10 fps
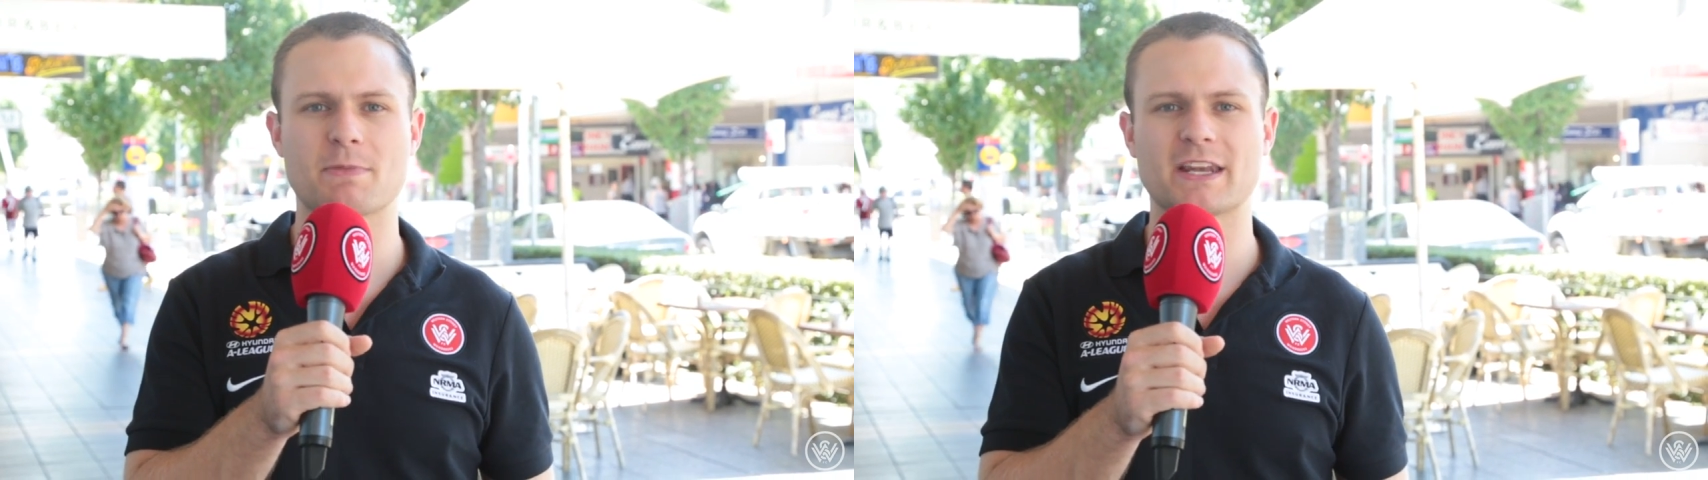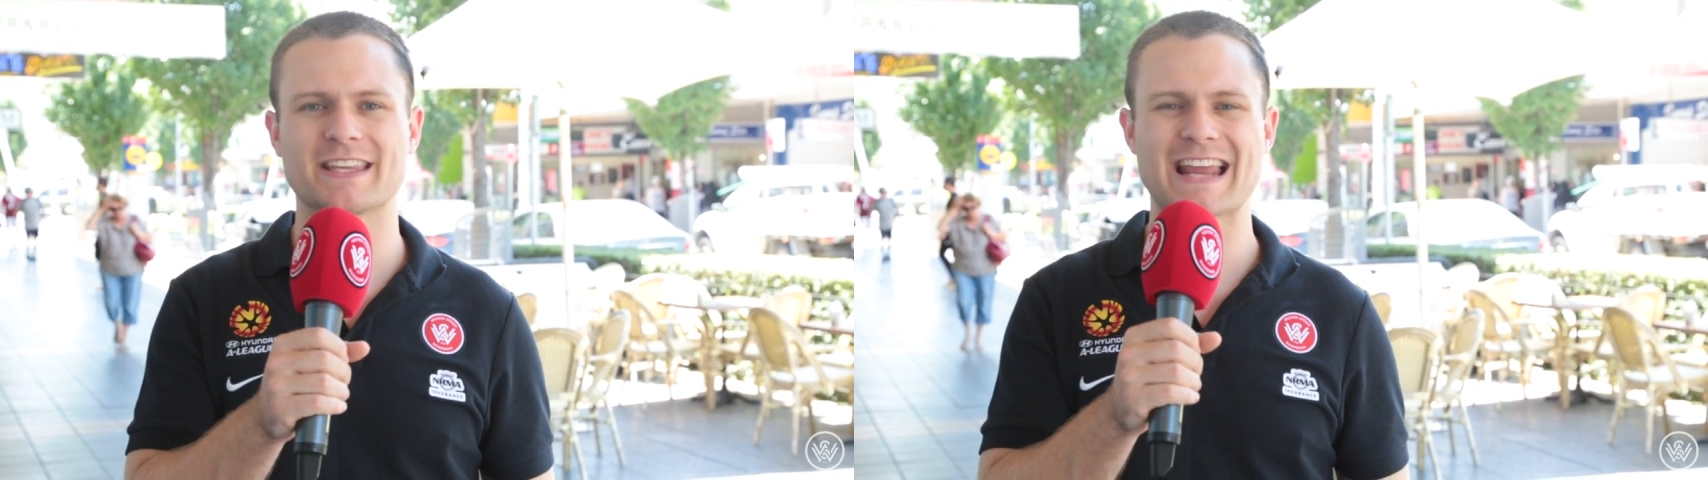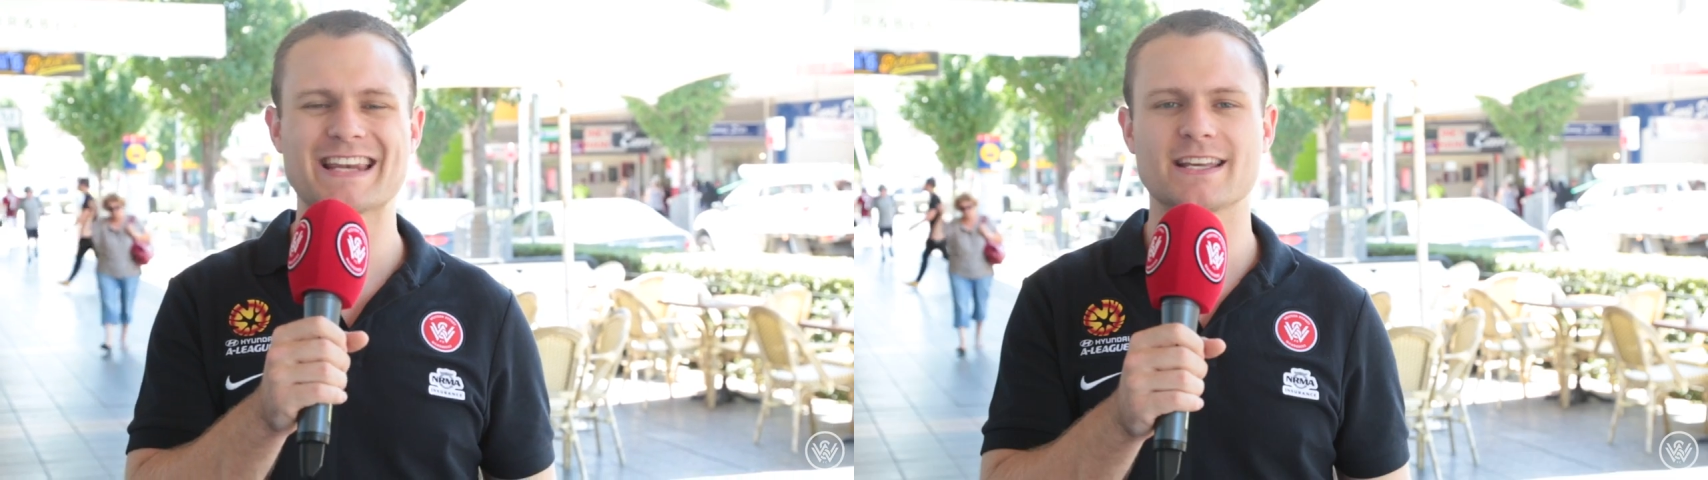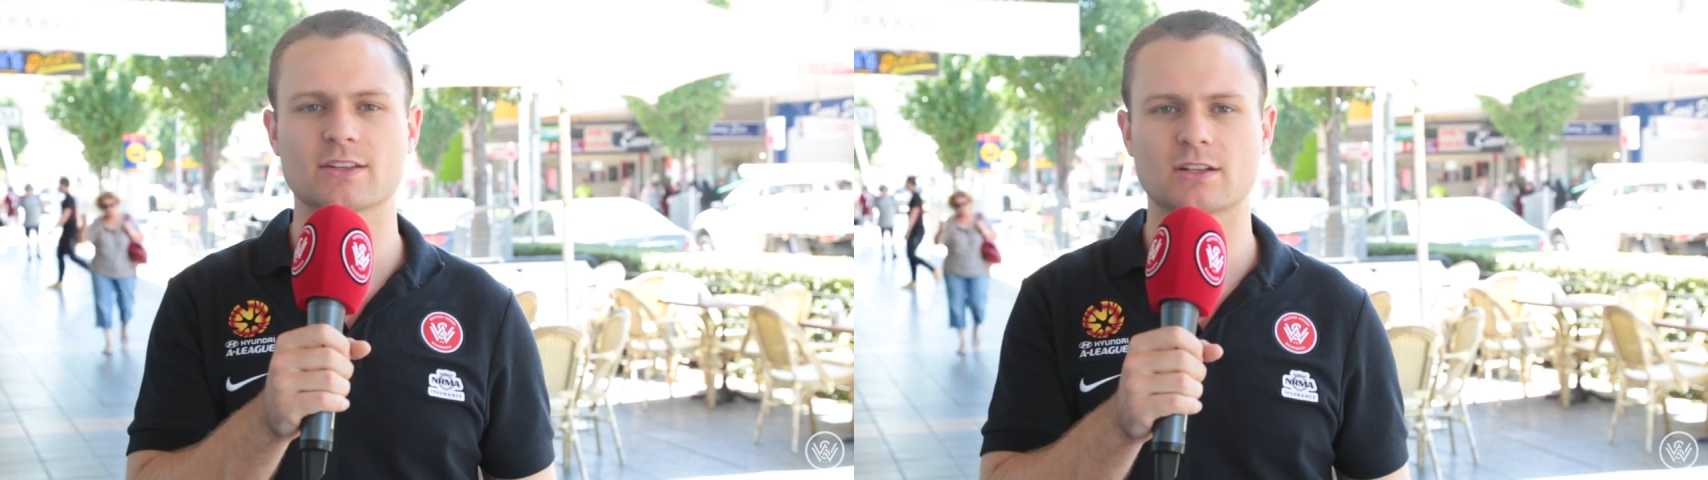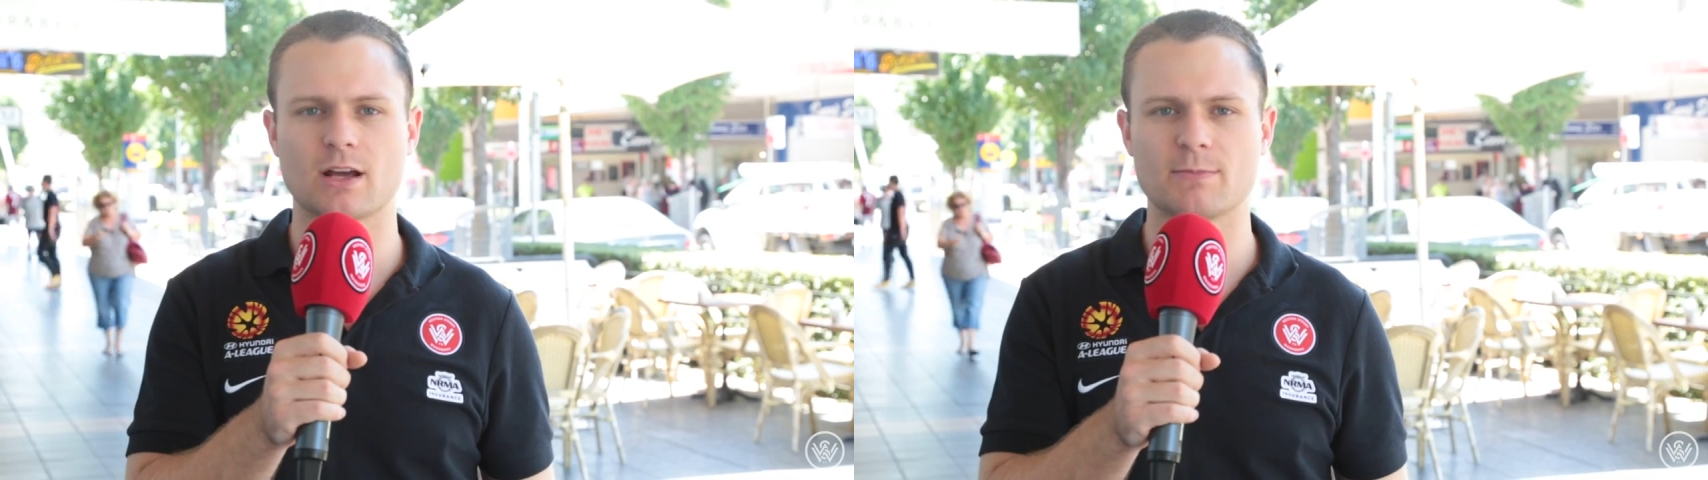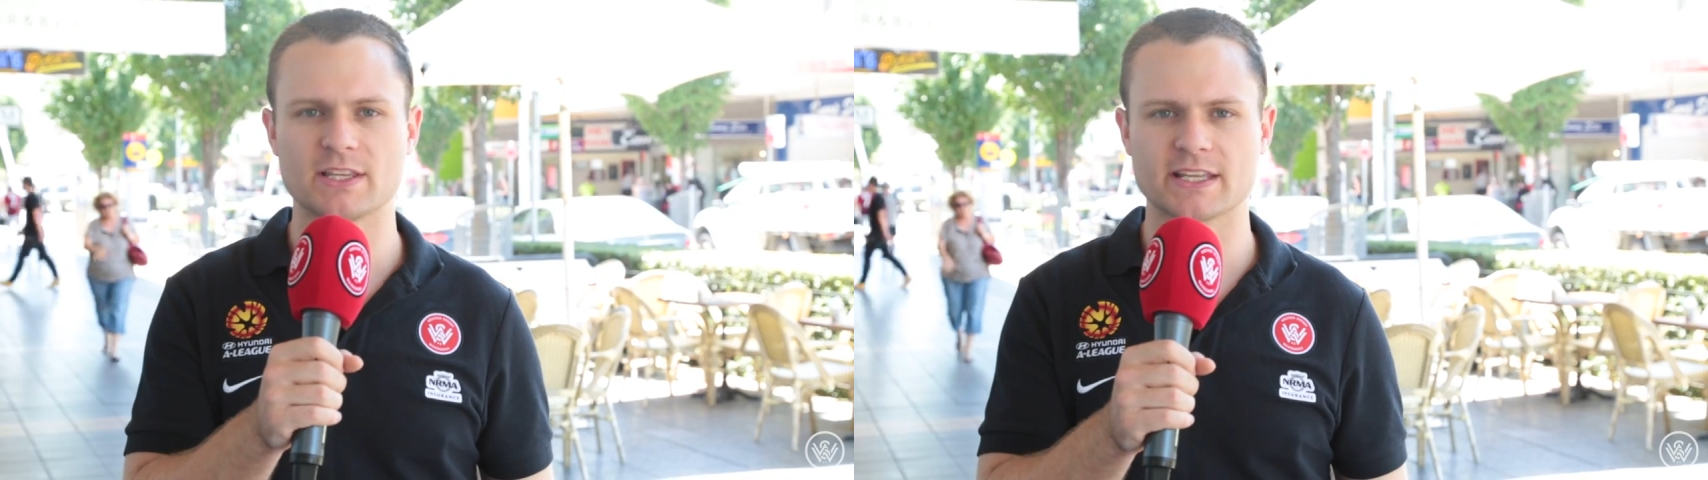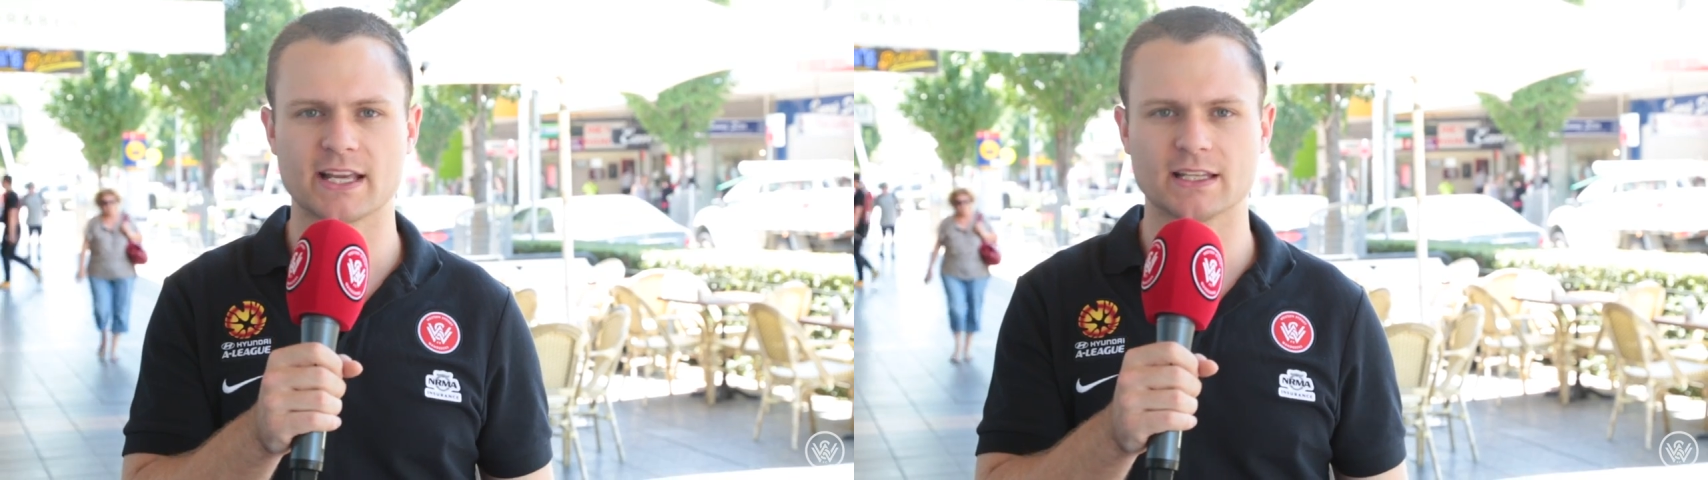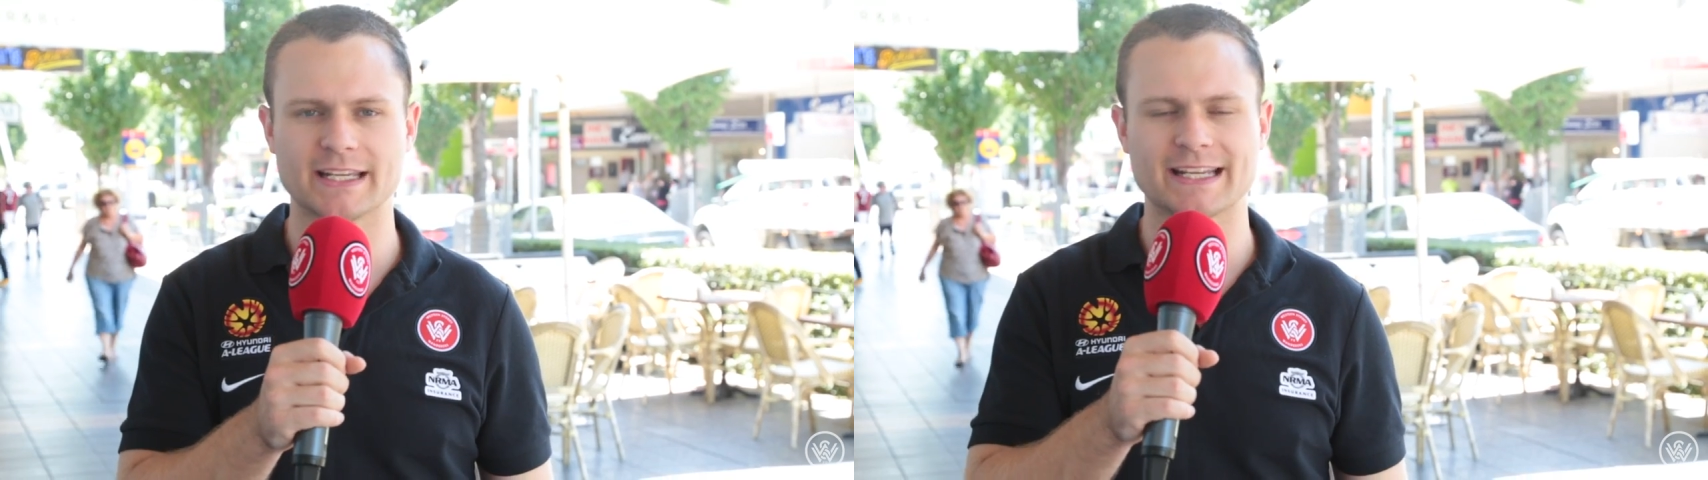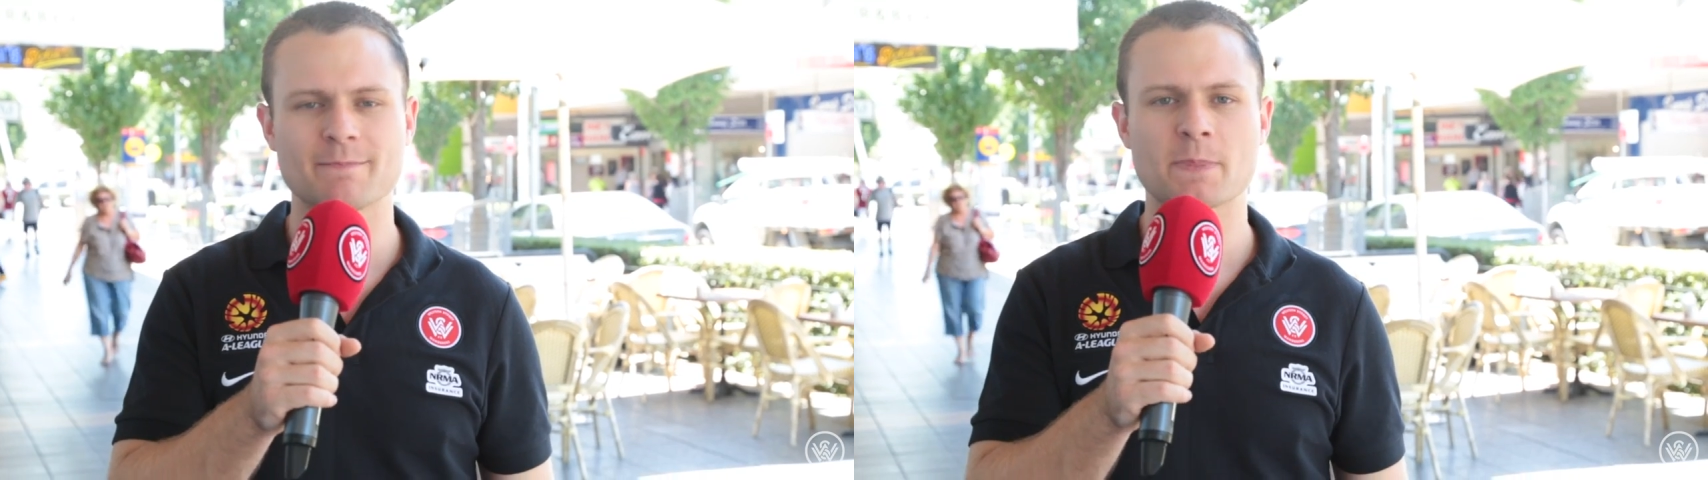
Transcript: better than any other club in the A-League,